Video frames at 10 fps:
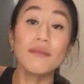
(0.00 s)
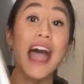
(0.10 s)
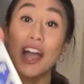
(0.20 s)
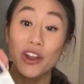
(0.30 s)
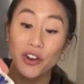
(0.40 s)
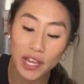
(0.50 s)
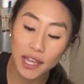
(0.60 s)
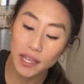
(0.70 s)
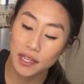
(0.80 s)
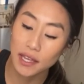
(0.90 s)

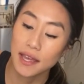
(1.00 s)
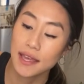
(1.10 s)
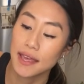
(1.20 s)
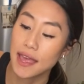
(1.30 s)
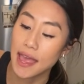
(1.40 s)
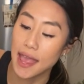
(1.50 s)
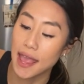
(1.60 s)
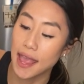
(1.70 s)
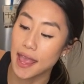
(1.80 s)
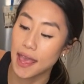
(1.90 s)
hungry.
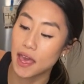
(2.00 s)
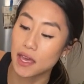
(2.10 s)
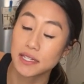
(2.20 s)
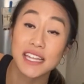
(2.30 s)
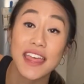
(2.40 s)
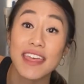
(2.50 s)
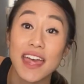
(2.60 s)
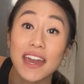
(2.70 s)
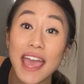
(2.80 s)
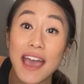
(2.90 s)
And
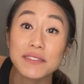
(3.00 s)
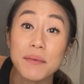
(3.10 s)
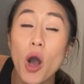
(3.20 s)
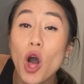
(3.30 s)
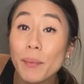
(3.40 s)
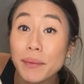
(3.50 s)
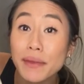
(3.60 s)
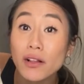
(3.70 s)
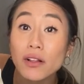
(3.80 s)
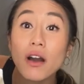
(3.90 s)
then I have some almond
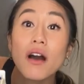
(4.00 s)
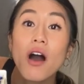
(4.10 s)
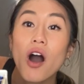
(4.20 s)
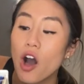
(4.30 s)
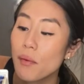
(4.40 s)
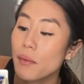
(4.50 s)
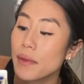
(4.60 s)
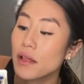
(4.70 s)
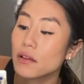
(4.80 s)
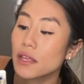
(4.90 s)
milk. Almond
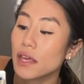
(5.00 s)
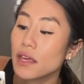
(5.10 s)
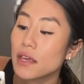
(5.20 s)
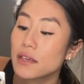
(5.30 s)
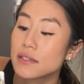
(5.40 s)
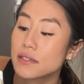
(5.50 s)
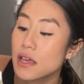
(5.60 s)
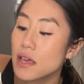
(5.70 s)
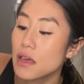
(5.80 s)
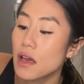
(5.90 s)
milk is
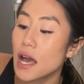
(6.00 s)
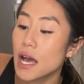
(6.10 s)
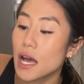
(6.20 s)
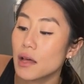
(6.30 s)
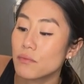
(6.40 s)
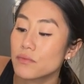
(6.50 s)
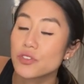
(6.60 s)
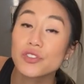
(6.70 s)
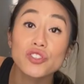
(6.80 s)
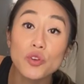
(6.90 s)

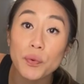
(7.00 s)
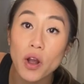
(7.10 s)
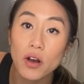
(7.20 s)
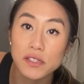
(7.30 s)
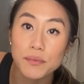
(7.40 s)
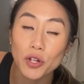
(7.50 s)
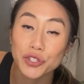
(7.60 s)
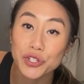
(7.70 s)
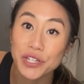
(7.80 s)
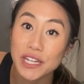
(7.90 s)
super awesome
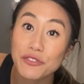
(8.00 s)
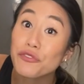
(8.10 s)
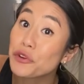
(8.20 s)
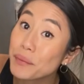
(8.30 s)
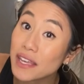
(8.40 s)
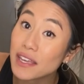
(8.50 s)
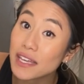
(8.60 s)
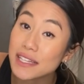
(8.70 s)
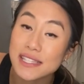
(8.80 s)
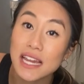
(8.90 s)
alternative for me
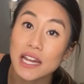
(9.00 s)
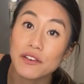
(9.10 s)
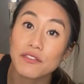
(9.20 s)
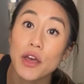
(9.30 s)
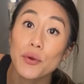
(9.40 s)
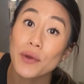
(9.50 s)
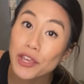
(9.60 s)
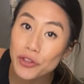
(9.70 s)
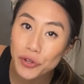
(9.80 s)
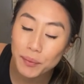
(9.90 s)
instead of
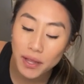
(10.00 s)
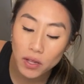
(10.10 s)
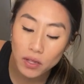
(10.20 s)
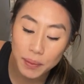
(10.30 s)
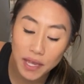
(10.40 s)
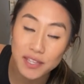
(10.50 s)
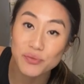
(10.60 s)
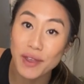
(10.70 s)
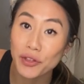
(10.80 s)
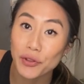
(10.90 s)
regular milk, because
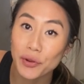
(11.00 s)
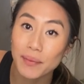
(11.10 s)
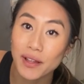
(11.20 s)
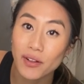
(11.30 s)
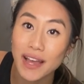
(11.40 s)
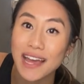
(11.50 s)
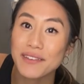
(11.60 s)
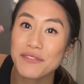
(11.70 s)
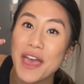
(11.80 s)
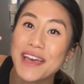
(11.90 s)
regular milk kind
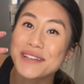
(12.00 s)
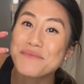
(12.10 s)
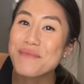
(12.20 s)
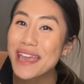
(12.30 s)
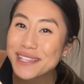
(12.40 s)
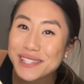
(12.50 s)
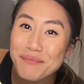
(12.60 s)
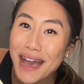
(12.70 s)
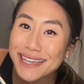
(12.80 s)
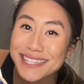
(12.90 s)
of makes
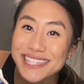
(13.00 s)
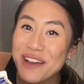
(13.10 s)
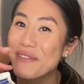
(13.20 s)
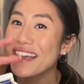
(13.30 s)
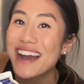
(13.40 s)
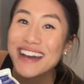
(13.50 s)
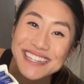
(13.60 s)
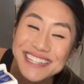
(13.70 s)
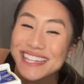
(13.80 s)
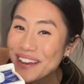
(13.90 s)
my stomach
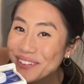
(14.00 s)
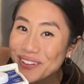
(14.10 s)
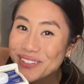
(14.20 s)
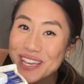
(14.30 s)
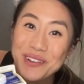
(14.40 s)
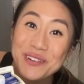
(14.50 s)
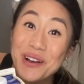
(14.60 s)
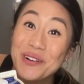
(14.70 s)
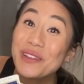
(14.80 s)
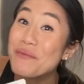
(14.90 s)
unsettled. I don't
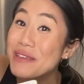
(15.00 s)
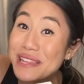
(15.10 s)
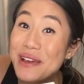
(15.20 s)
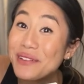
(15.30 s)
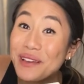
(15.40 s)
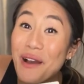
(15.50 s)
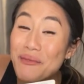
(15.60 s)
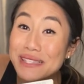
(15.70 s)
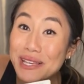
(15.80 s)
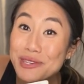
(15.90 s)
know. Let me know in the
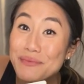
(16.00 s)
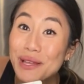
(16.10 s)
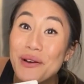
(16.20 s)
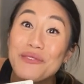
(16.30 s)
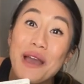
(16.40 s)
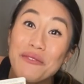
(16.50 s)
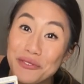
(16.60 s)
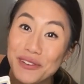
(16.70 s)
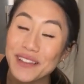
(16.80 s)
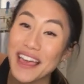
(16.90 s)
comment section below if you ever
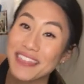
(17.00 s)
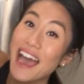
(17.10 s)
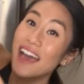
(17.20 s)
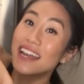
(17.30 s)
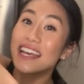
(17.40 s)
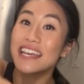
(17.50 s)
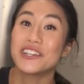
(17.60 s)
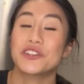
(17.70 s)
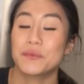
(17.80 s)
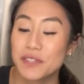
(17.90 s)
feel like that
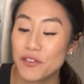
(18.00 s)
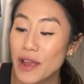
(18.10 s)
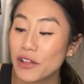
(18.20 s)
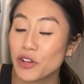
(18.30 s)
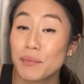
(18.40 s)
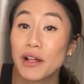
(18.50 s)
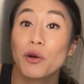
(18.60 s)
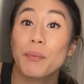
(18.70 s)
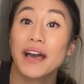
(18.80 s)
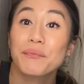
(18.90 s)
in terms of regular
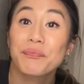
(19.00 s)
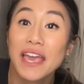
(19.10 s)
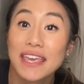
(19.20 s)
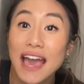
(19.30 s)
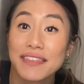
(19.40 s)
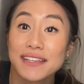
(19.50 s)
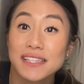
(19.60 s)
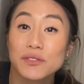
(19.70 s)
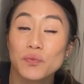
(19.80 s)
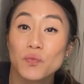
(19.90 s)
milk. But yeah, this
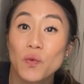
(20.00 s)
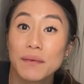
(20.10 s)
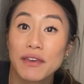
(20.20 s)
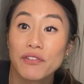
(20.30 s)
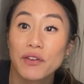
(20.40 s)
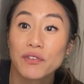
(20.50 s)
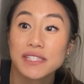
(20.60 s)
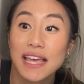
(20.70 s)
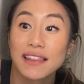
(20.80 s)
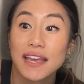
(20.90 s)
is one of my favorites.
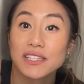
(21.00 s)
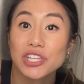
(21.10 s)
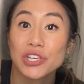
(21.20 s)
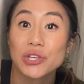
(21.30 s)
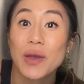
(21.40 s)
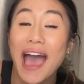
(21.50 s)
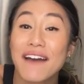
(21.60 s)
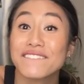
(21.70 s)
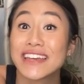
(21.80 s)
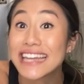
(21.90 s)
I like to
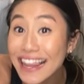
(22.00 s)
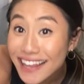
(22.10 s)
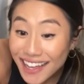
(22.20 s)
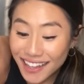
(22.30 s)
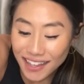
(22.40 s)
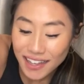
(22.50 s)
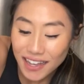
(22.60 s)
have vanilla